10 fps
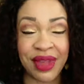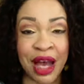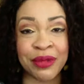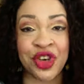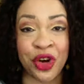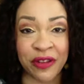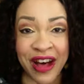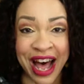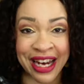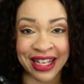I'm
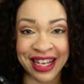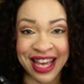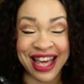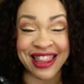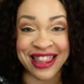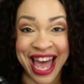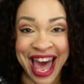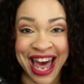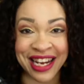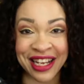certified in
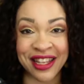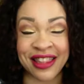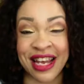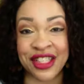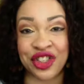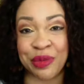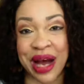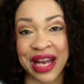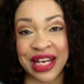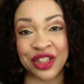that thanks to
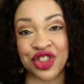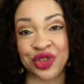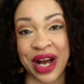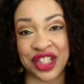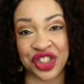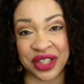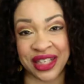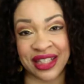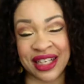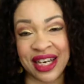my
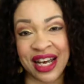instruction